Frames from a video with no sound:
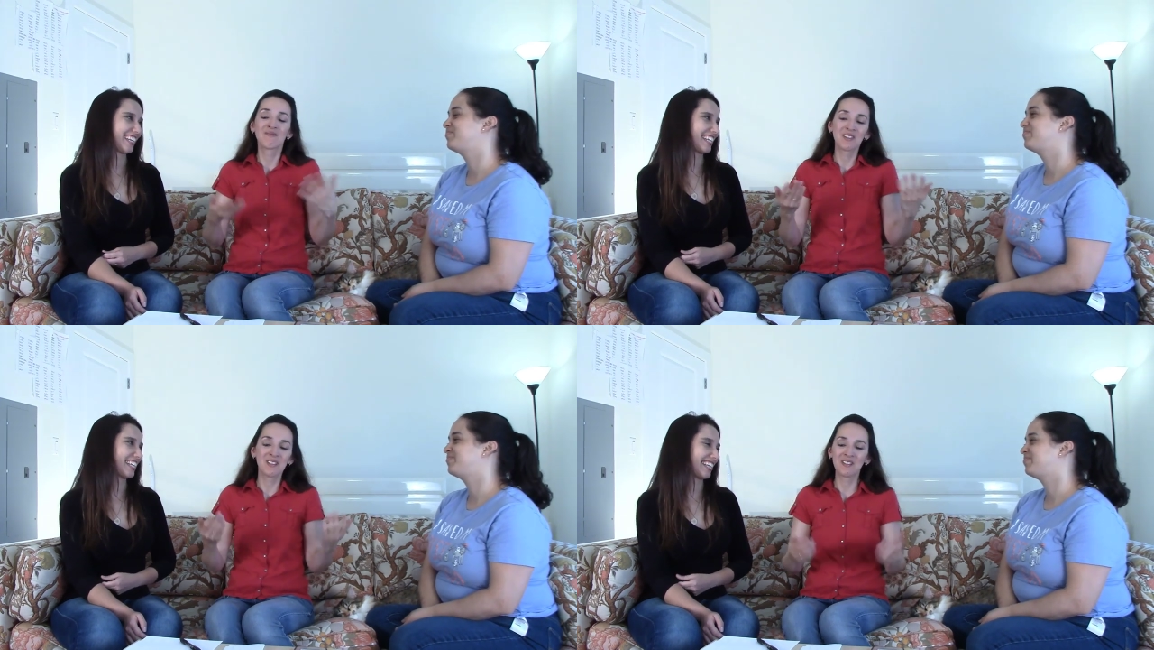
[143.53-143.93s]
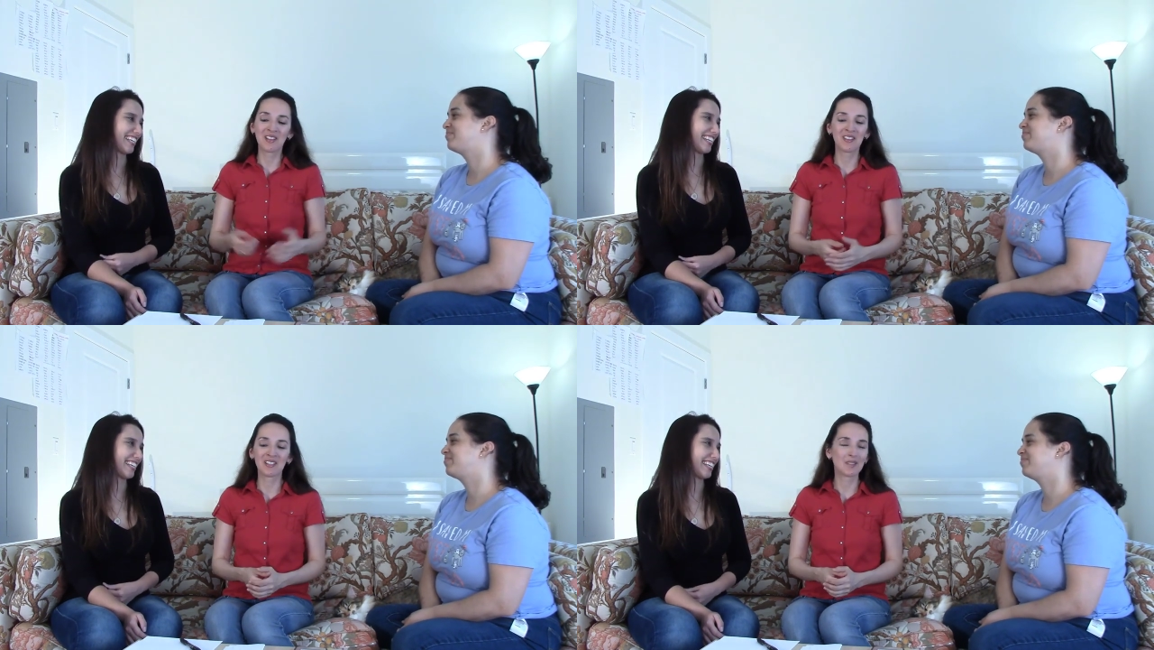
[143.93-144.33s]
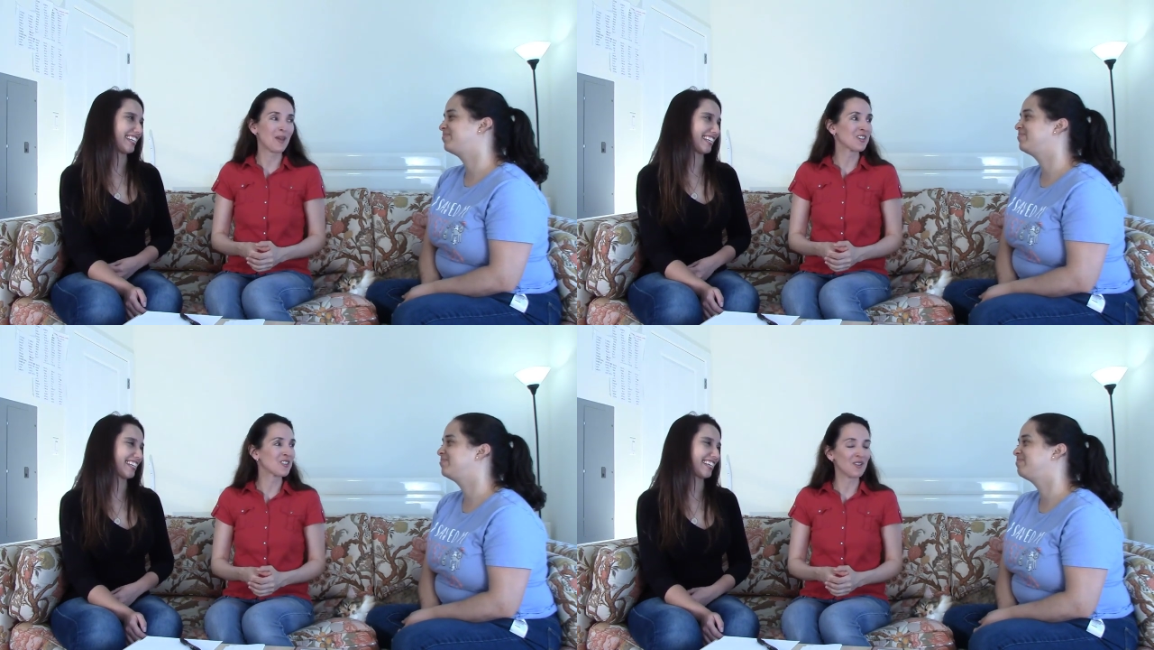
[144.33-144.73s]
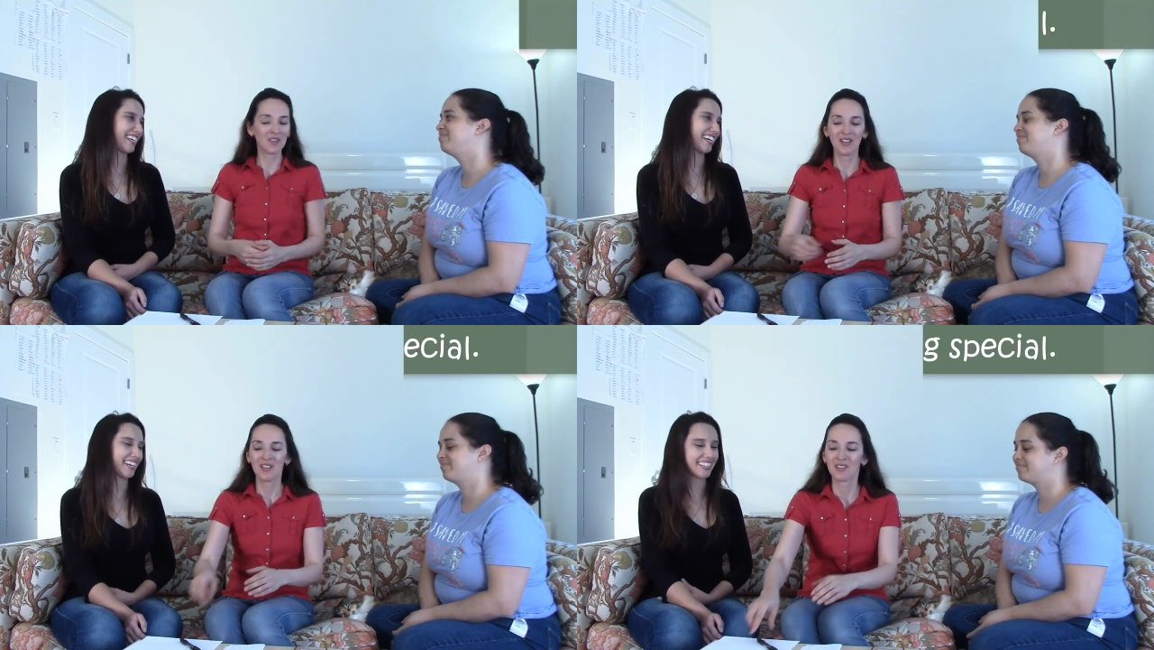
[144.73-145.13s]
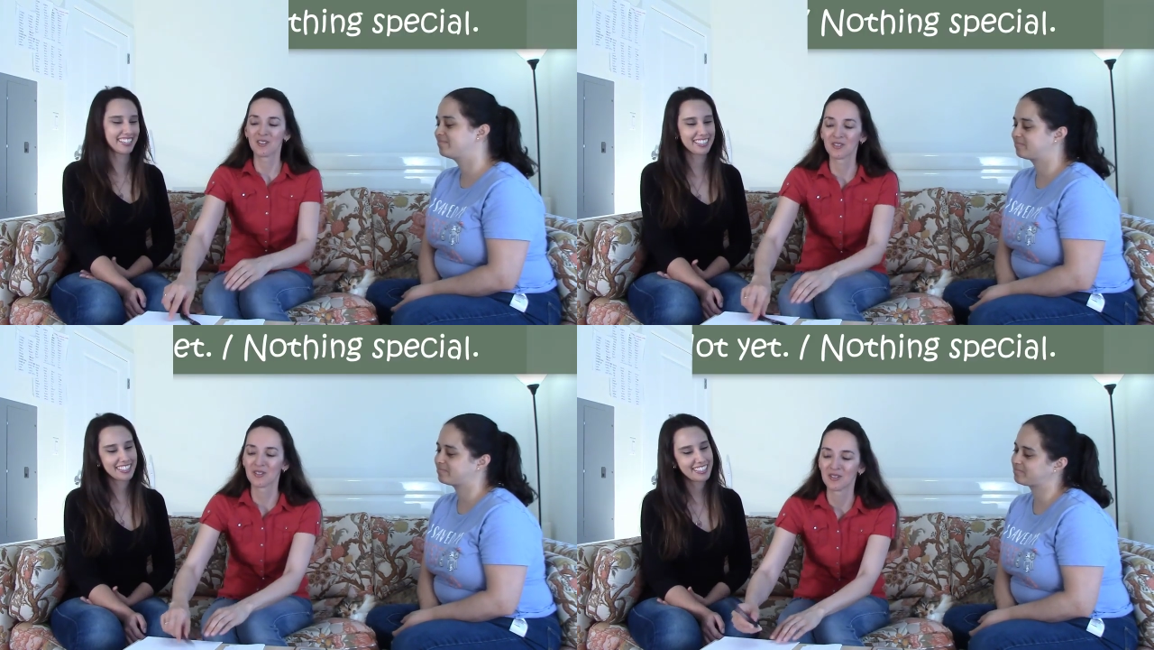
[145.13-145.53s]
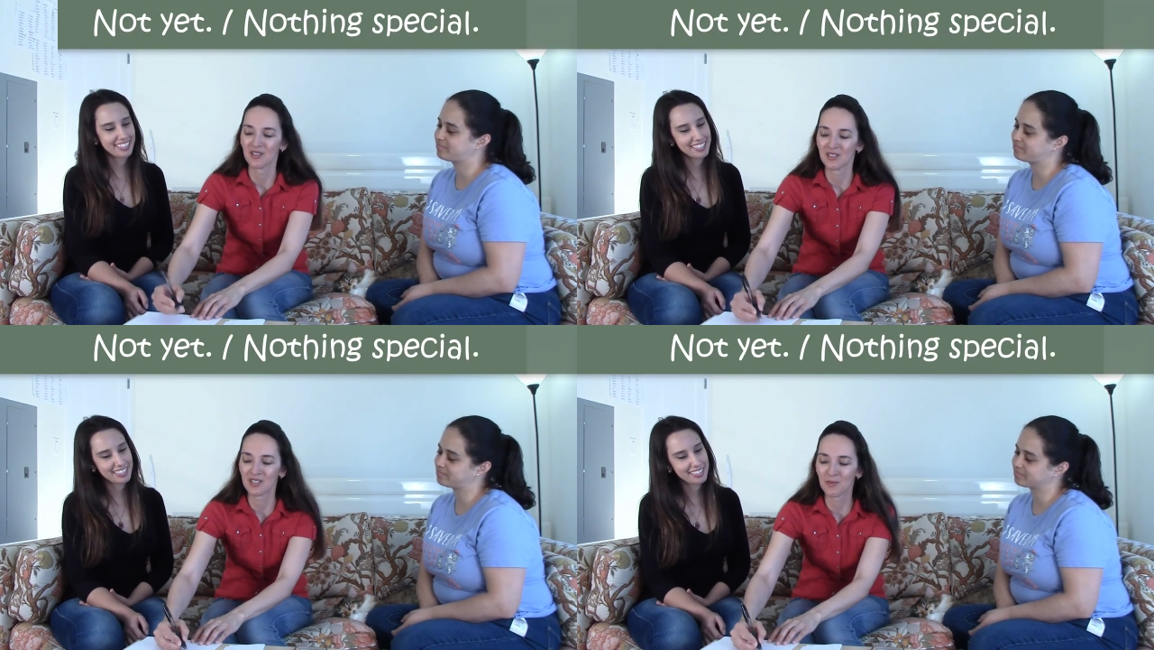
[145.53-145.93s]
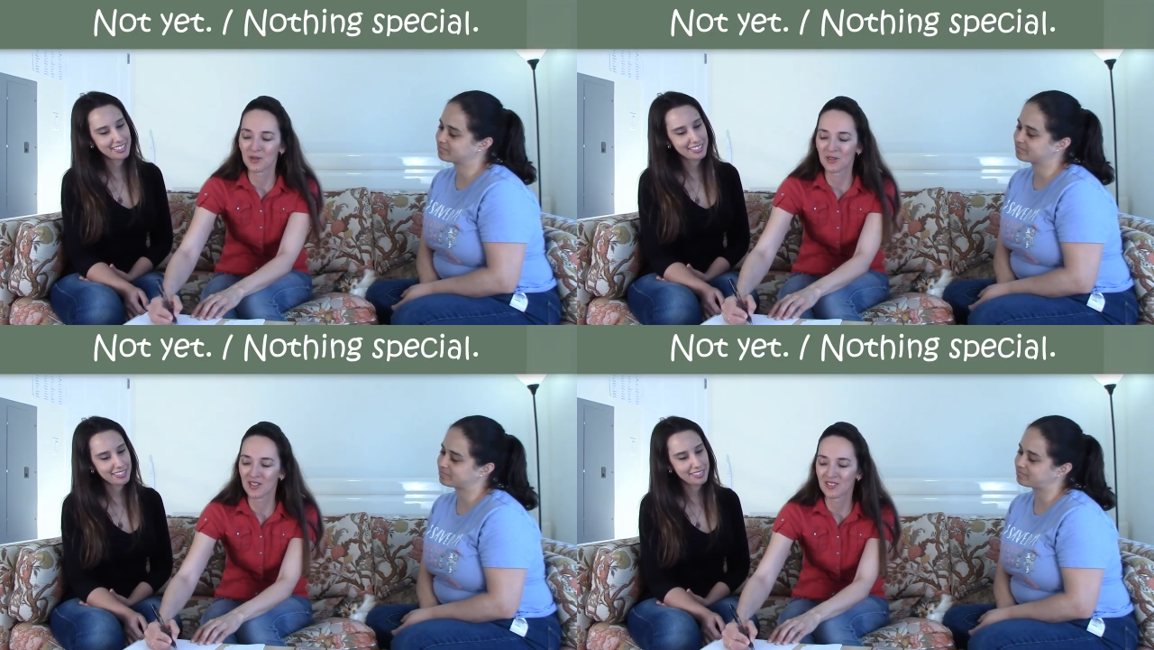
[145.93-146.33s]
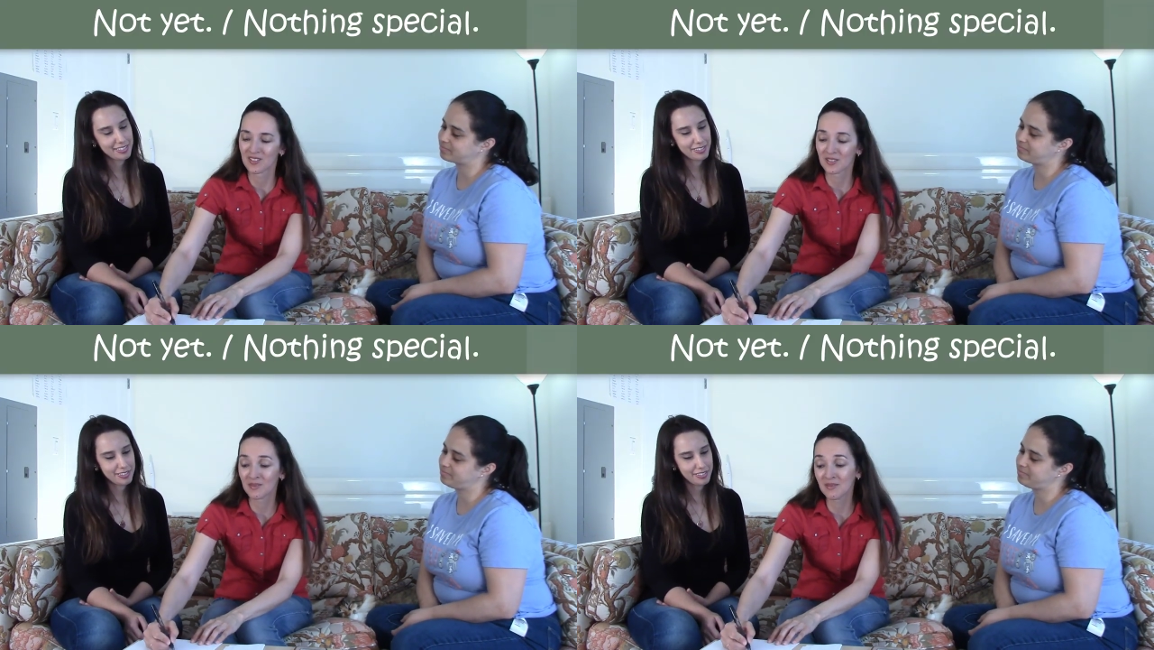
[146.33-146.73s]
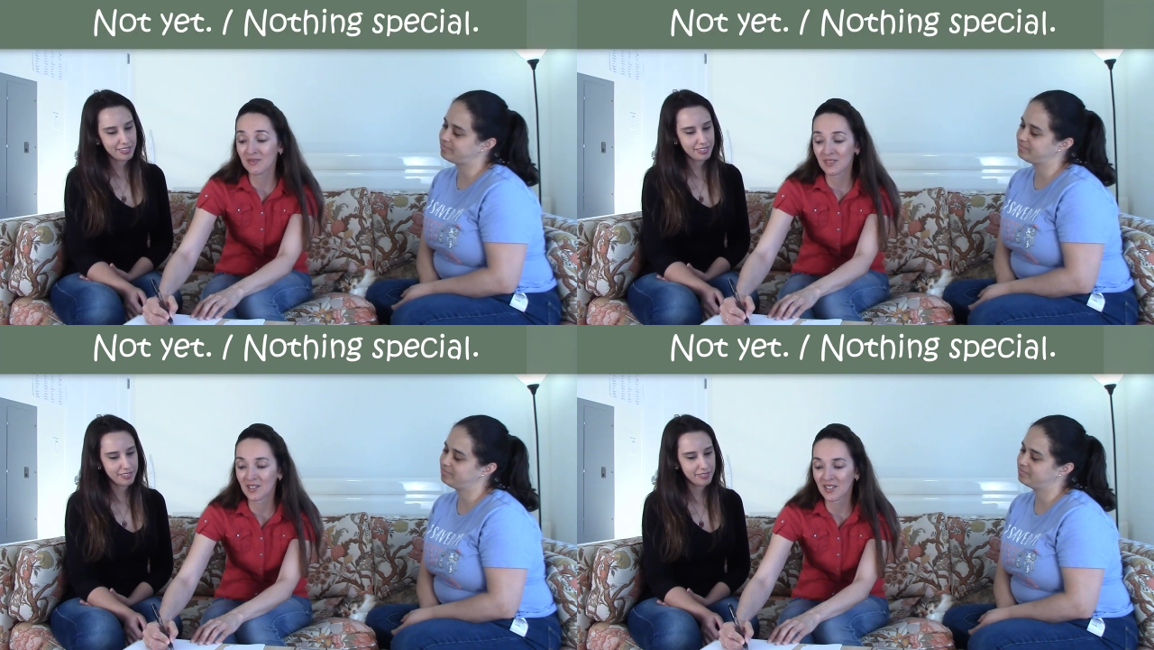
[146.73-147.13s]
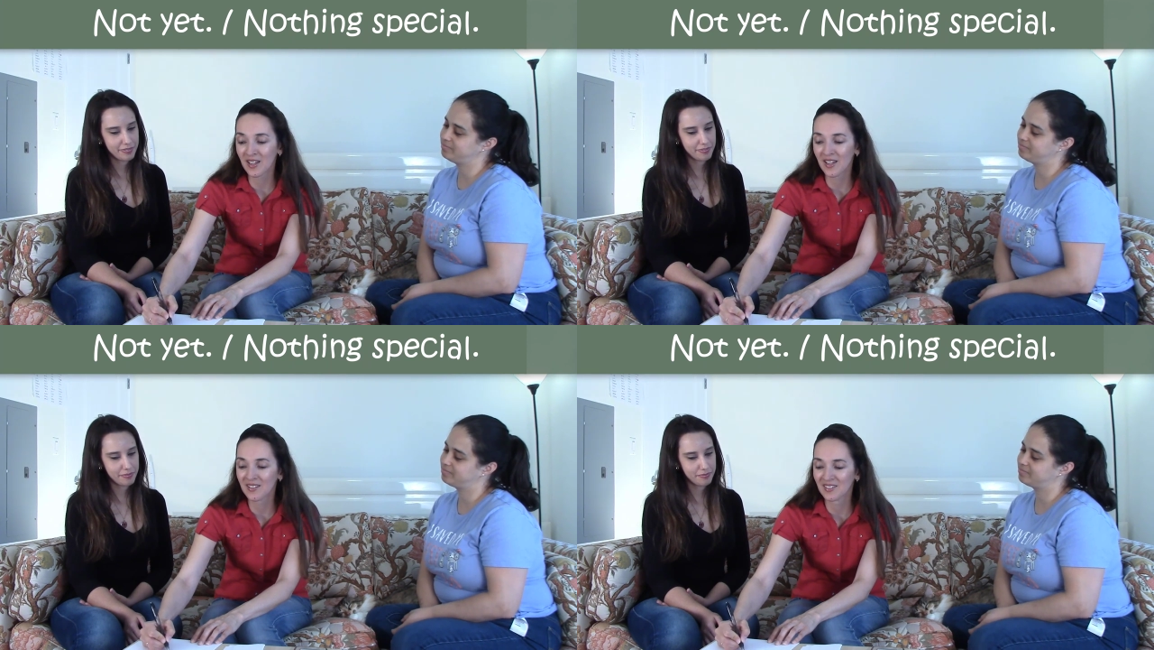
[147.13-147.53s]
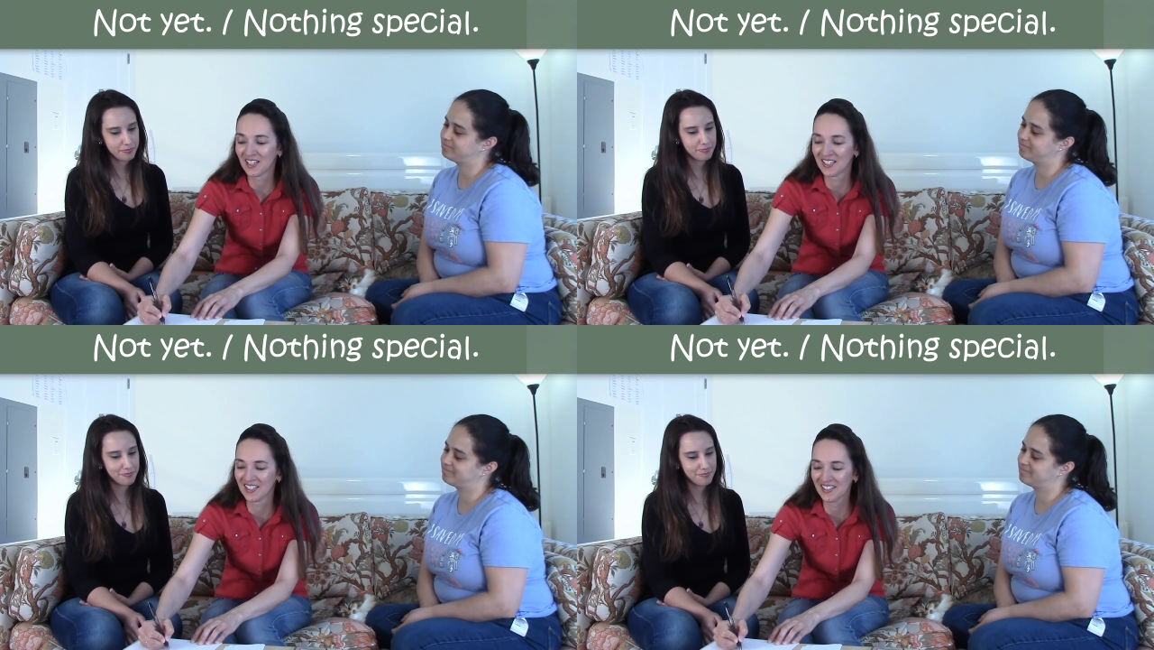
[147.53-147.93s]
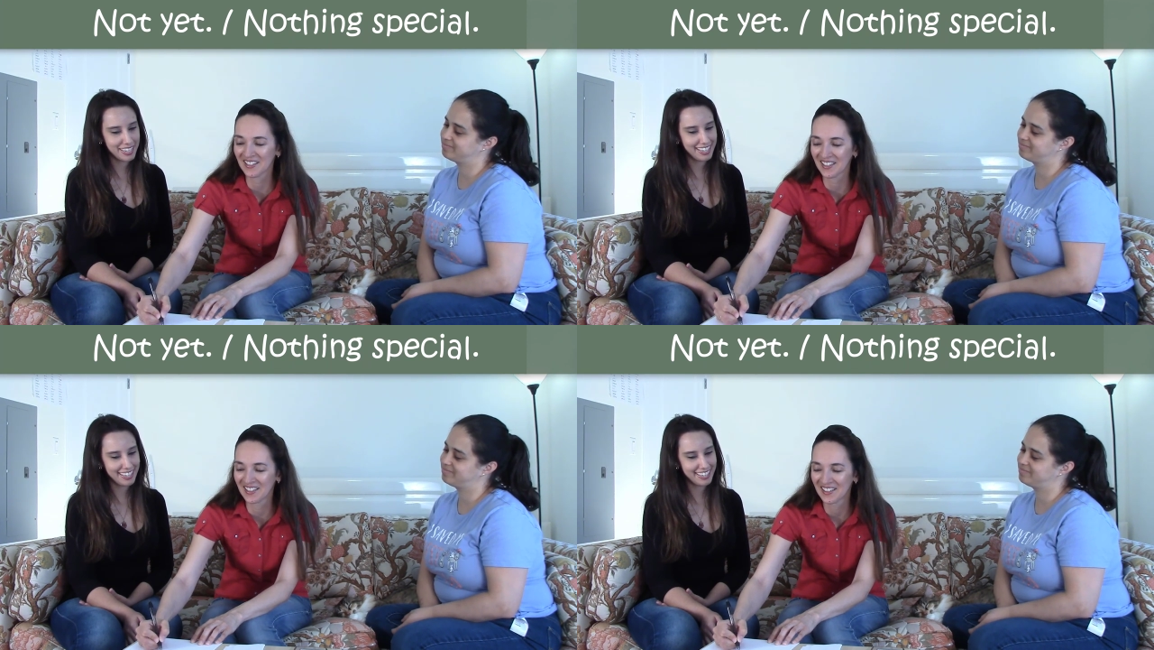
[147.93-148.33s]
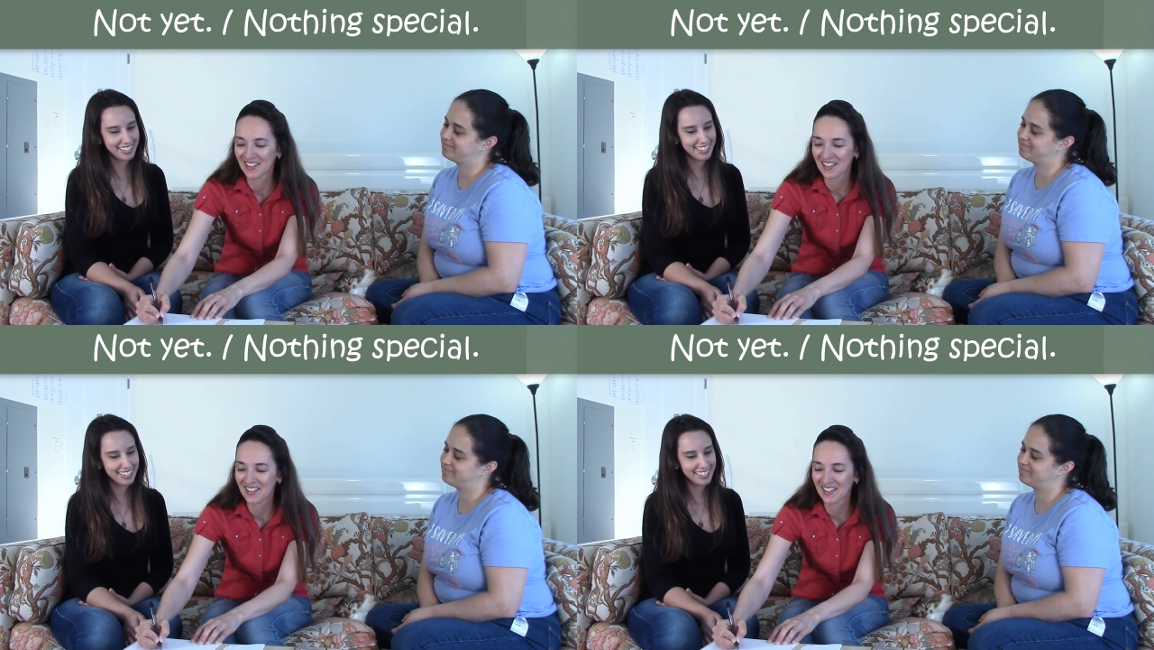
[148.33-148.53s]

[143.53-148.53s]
Speaker 1: Oh, nothing special. Yeah. Those are typical answers. Mm, not yet.